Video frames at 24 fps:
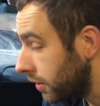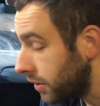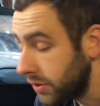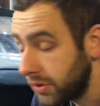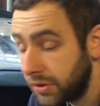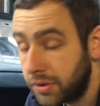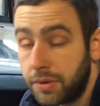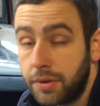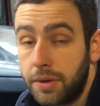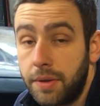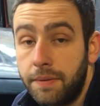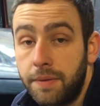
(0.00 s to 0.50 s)

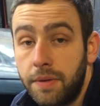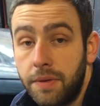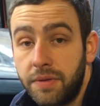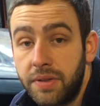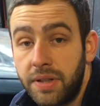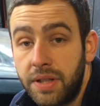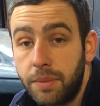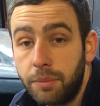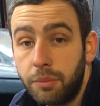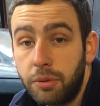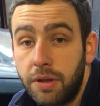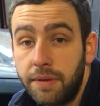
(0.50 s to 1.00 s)
because if you've
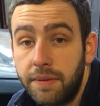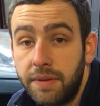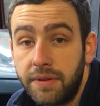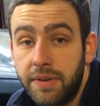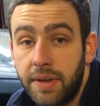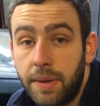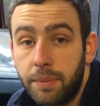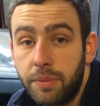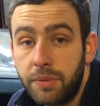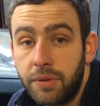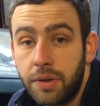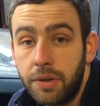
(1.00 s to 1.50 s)
seen the previous
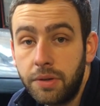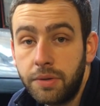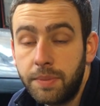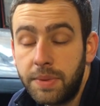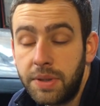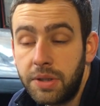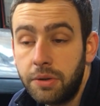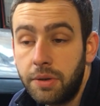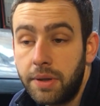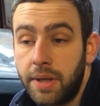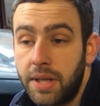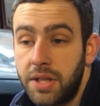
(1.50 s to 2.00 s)
episodes of me
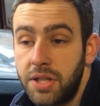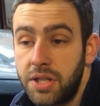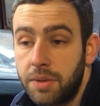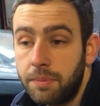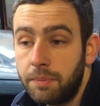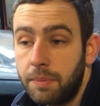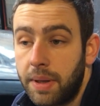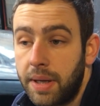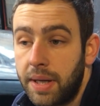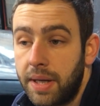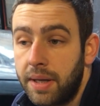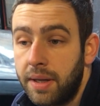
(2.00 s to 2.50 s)
doing the
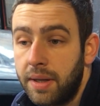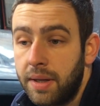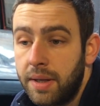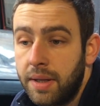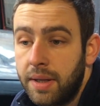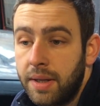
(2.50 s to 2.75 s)
engine bay,